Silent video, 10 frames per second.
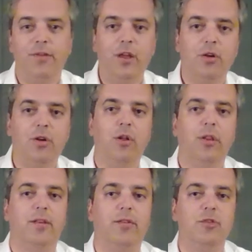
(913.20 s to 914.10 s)

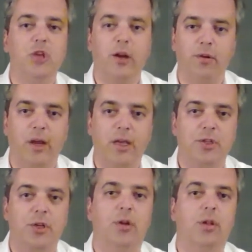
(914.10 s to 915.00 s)
vehicle that's
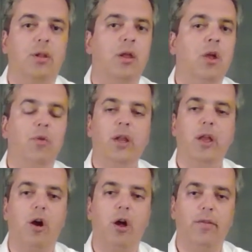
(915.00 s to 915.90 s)
generational.
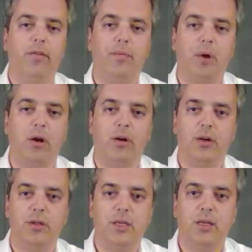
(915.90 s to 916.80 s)
Really, all of the
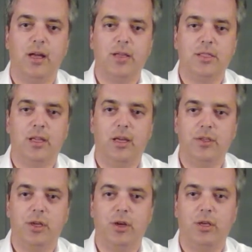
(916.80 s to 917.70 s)
partners in
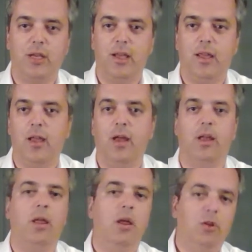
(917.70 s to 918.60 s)
Constellation are taking
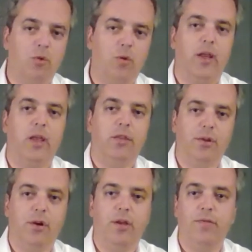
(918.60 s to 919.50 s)
a 20,
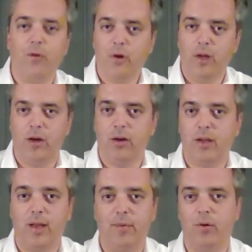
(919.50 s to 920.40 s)
30, 40 year
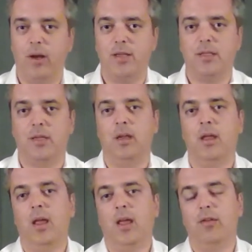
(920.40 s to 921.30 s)
time horizon
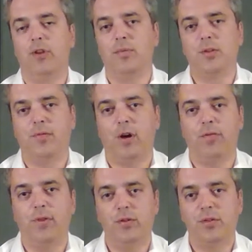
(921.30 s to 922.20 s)
in terms of
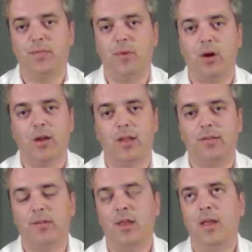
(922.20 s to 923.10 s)
our views of
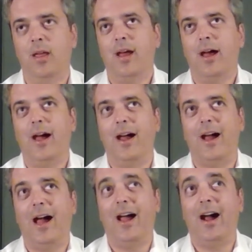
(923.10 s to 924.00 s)
markets.
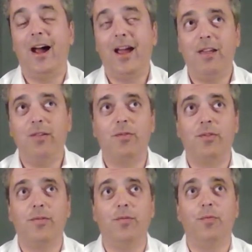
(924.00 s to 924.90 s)
I,